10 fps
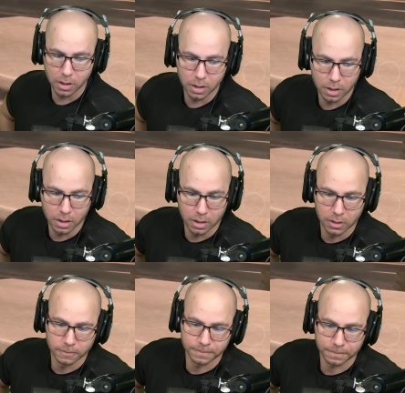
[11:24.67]

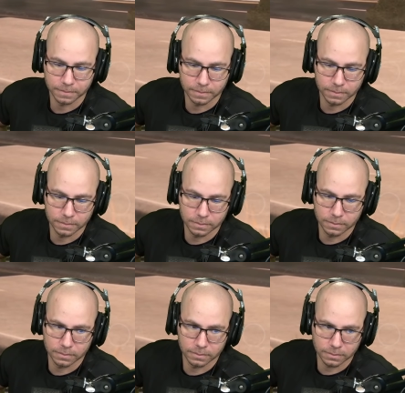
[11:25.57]

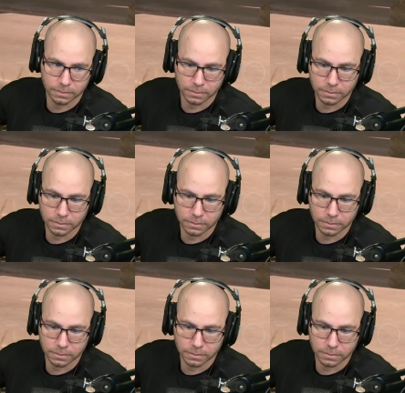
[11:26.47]
(no one is talking)